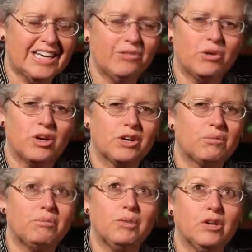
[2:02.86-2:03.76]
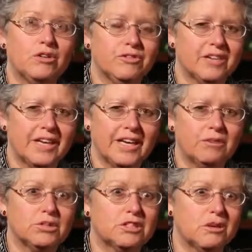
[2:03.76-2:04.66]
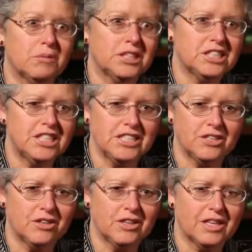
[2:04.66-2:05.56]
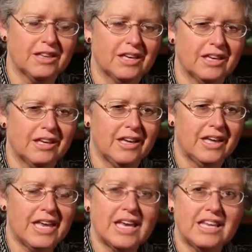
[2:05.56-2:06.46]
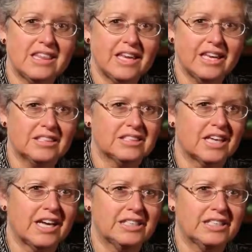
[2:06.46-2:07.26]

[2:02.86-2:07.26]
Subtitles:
it worked beautifully, and it was so much easier than anything else I had